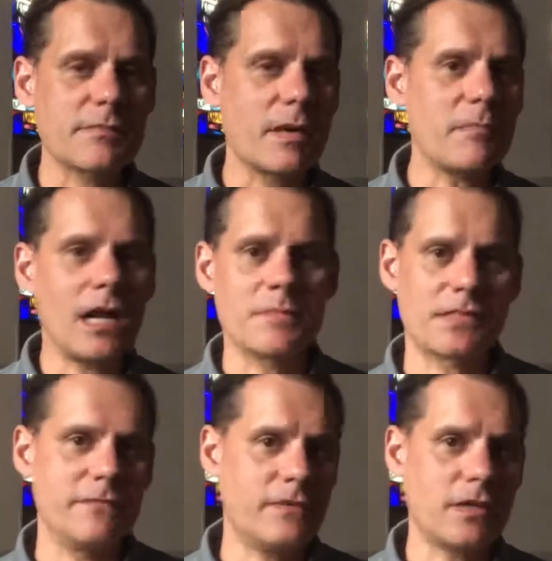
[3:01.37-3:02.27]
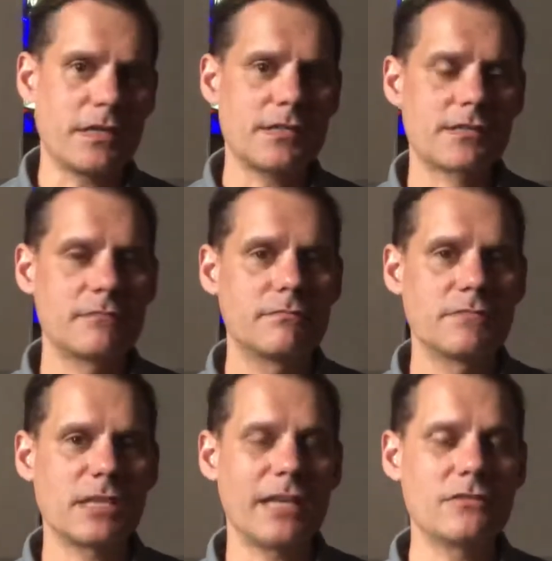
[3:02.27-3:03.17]
my mom's advice,
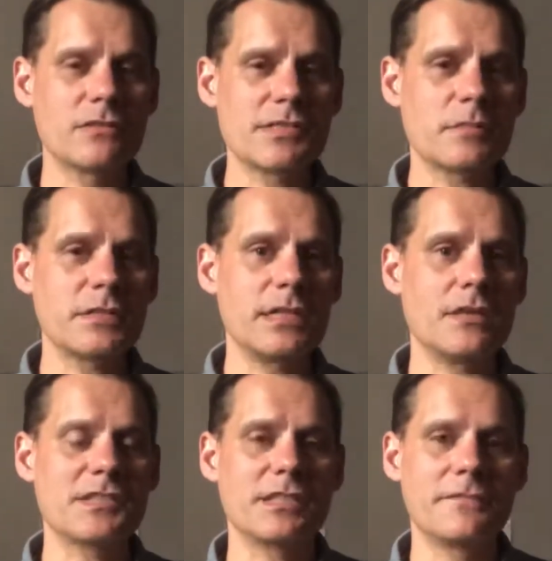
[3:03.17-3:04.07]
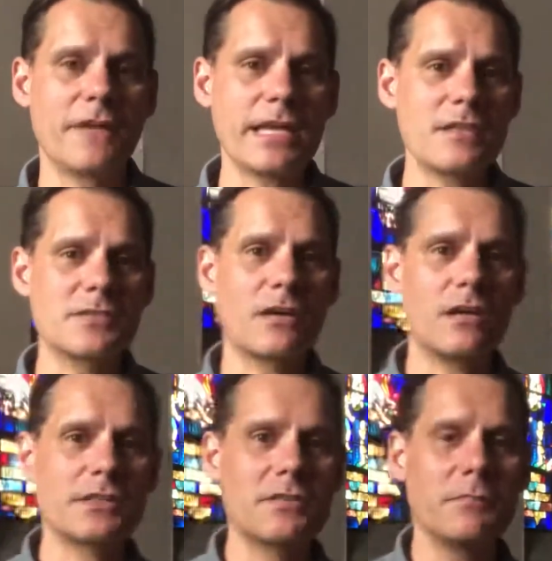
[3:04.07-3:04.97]
I learned something else, that if I can
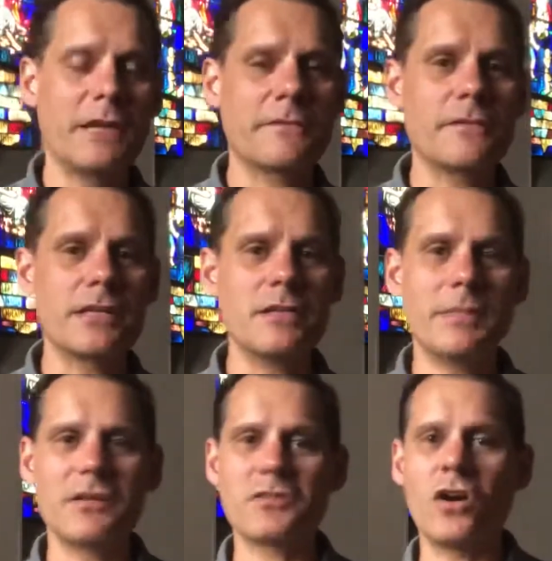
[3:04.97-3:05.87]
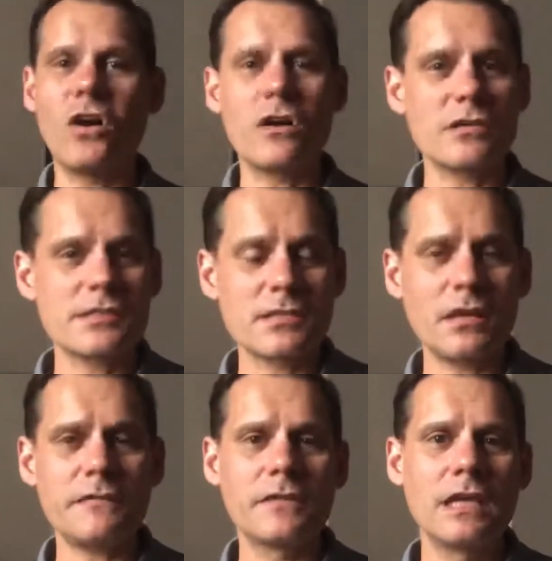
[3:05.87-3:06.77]
talk to my friend about the hard
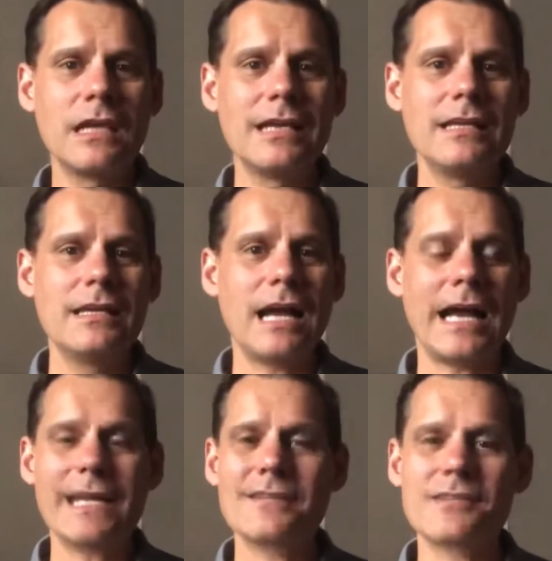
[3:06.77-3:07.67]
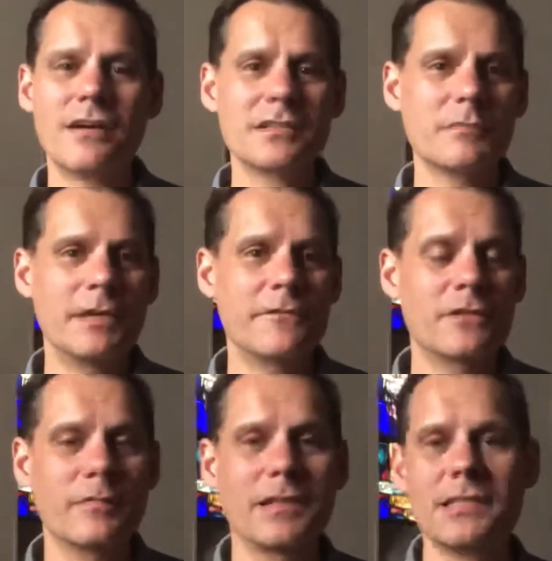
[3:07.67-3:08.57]
stuff, I can talk to my
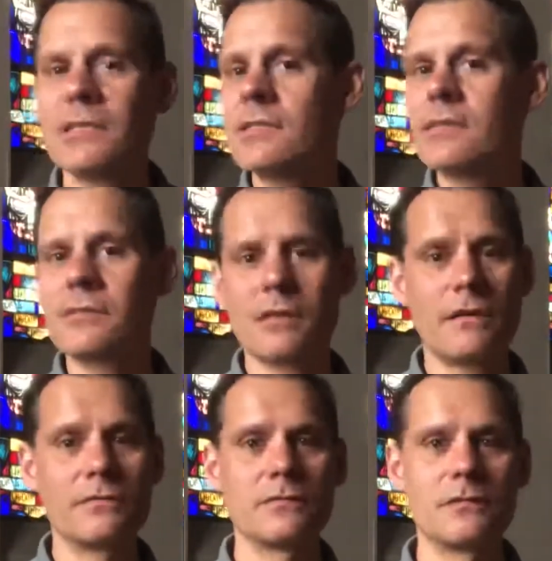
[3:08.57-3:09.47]
friend about the easy stuff.